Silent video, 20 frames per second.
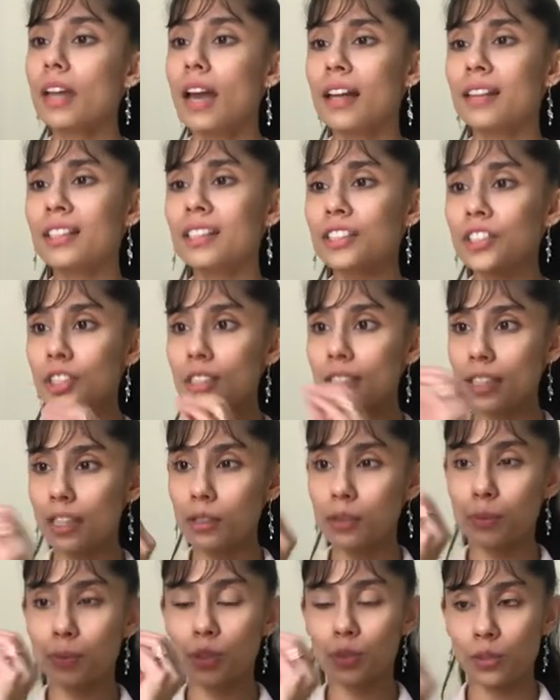And this just
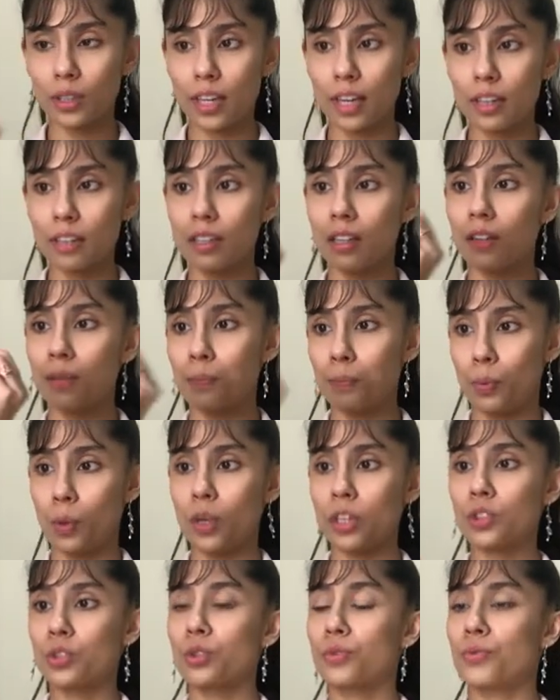helps me to get a
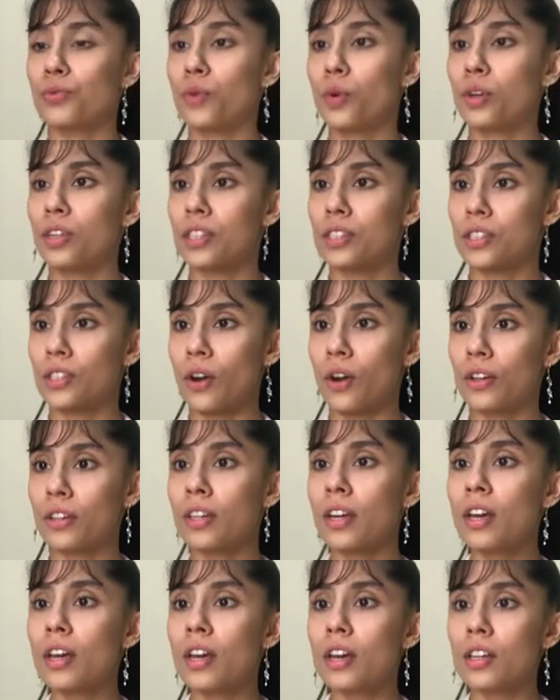point to focus on.
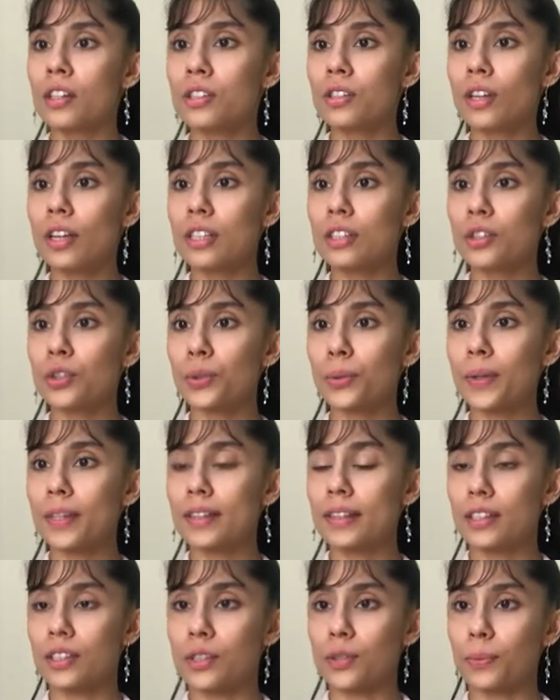So i do
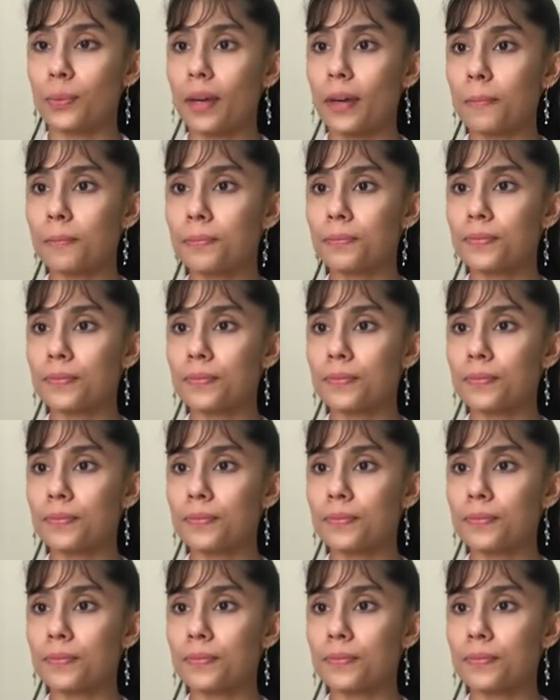it this way.